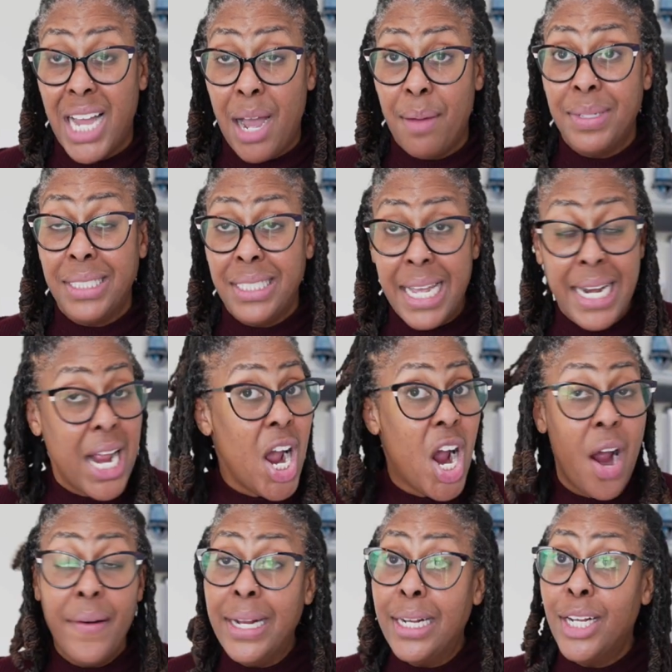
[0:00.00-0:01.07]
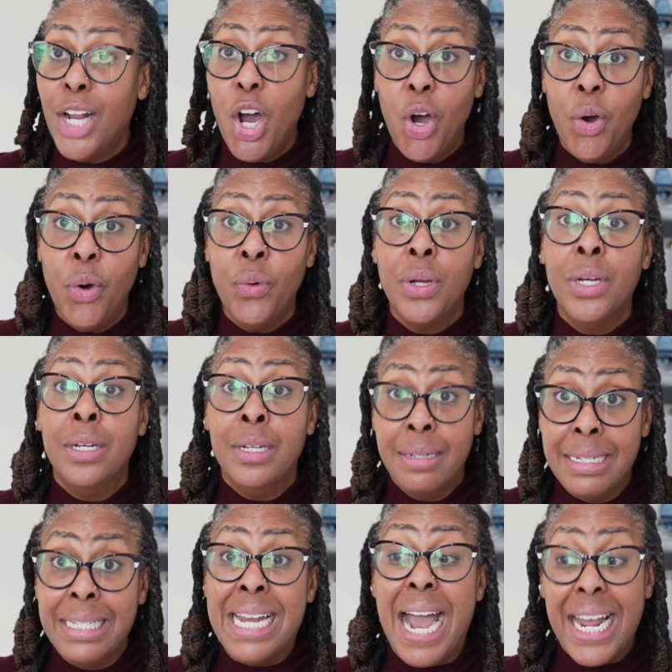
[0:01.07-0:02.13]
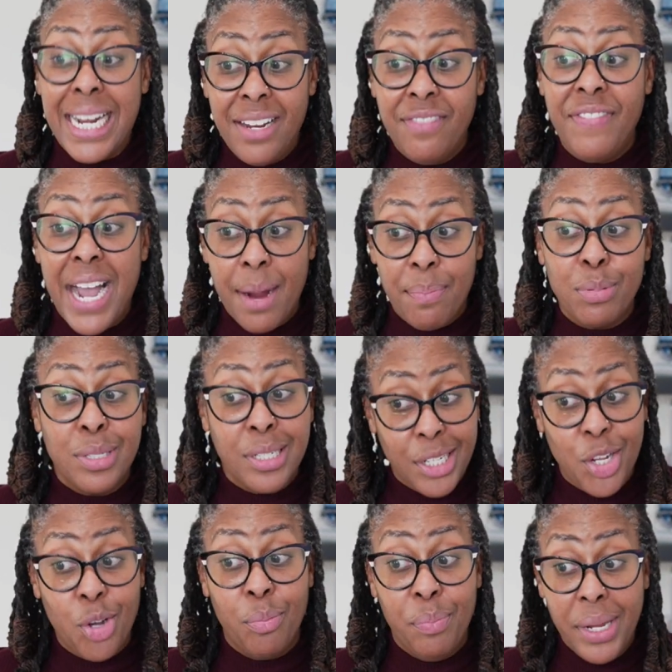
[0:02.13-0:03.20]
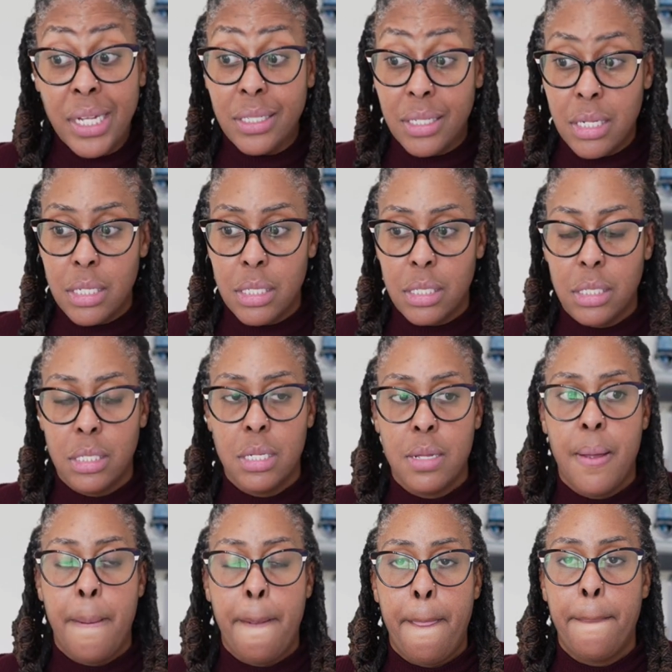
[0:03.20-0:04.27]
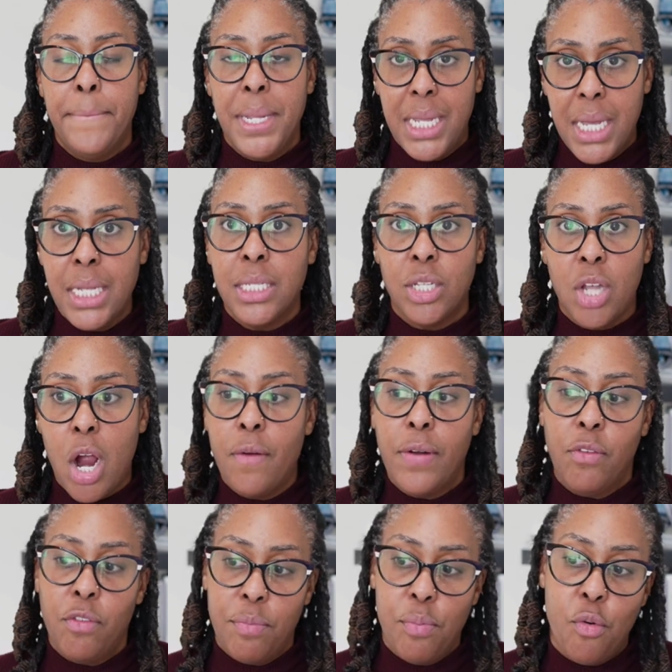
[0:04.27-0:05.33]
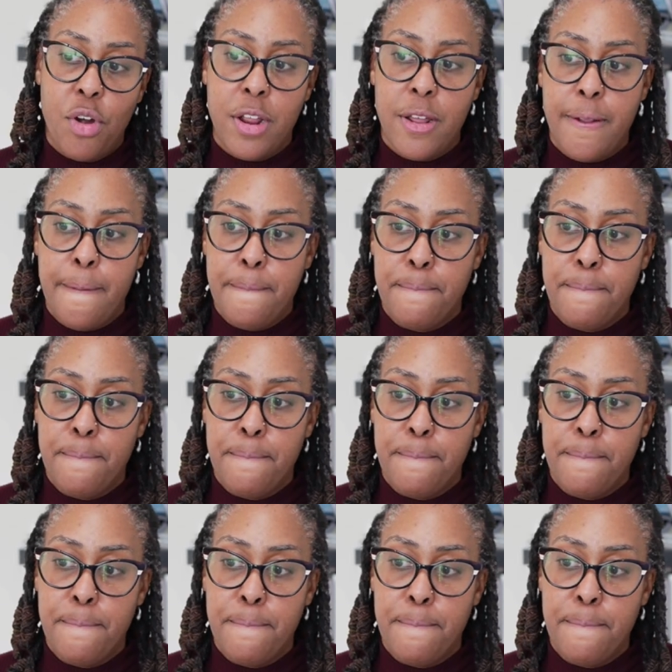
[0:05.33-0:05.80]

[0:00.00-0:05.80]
I'm going to say they already know 95% of your business because it's already reported.